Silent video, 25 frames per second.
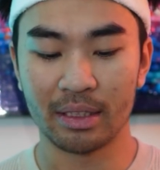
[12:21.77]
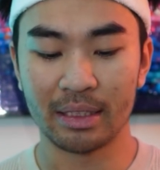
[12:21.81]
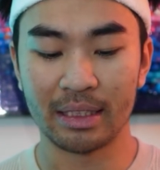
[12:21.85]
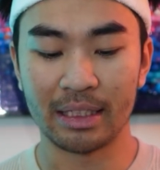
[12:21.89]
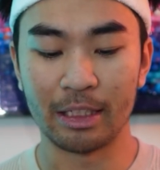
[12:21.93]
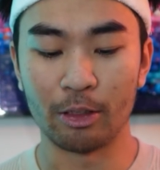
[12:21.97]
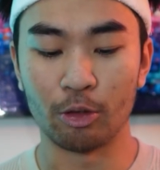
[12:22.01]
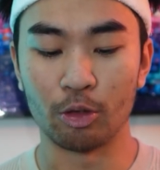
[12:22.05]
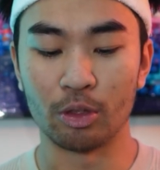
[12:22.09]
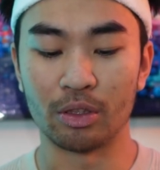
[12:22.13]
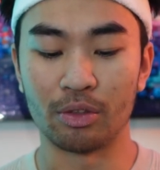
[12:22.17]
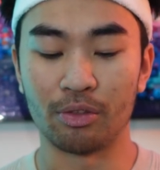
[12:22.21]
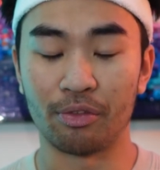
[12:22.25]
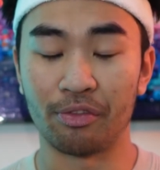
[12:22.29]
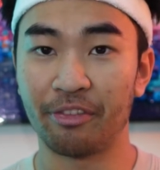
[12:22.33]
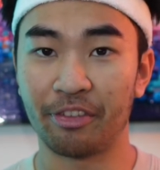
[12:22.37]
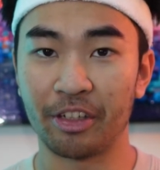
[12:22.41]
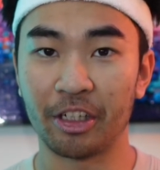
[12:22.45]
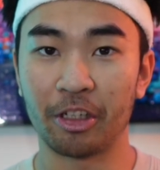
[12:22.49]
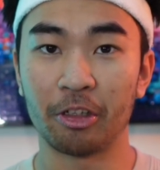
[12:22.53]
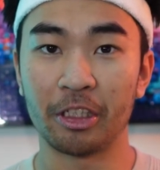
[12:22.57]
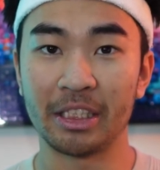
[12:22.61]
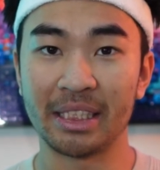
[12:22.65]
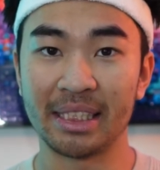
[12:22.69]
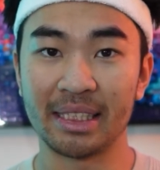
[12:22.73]
She was
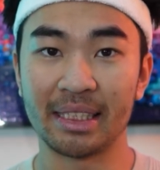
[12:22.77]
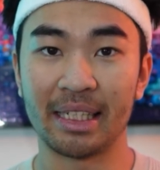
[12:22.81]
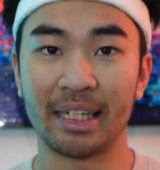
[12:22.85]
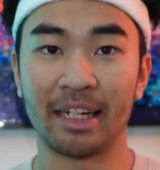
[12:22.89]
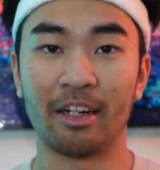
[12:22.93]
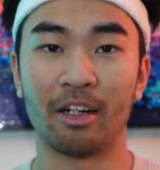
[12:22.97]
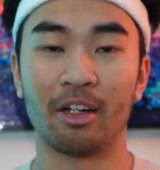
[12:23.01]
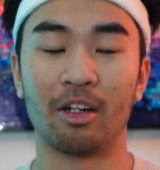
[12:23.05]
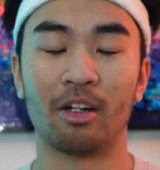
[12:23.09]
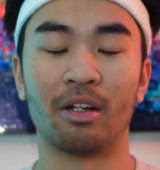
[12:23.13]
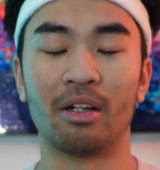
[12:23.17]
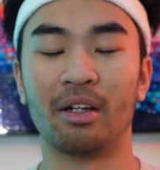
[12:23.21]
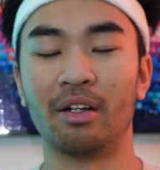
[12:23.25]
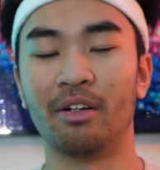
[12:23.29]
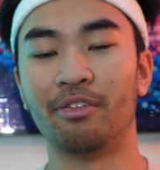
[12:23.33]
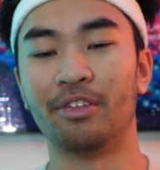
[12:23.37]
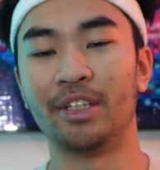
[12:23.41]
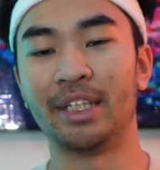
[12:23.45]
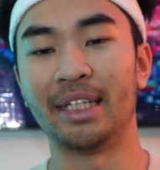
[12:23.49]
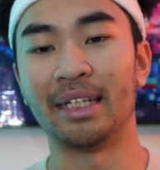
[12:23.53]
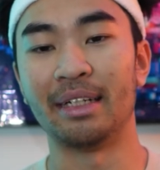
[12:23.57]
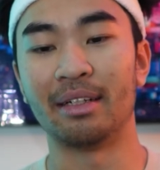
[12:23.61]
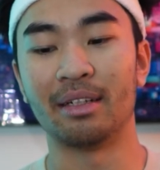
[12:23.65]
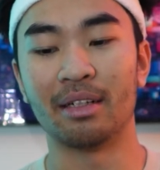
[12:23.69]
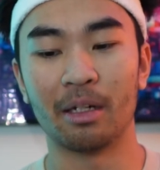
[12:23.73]
very scared of
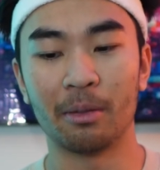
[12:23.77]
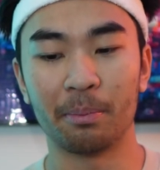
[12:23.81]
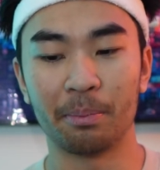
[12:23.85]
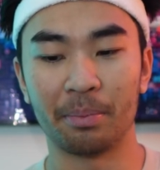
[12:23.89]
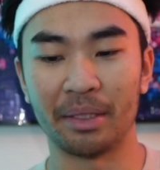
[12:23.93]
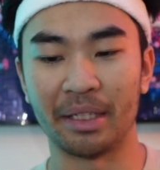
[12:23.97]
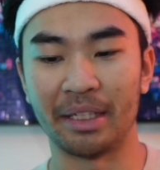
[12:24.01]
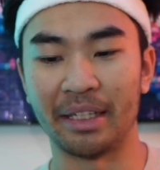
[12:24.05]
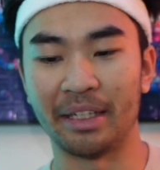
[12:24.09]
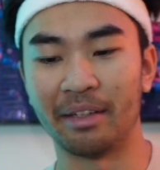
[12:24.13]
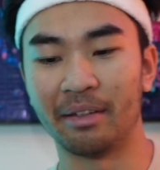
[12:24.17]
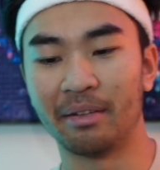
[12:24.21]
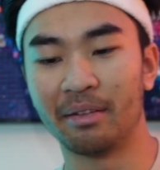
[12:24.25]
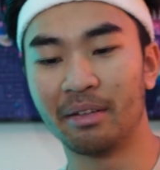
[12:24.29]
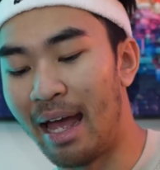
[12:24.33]
the company.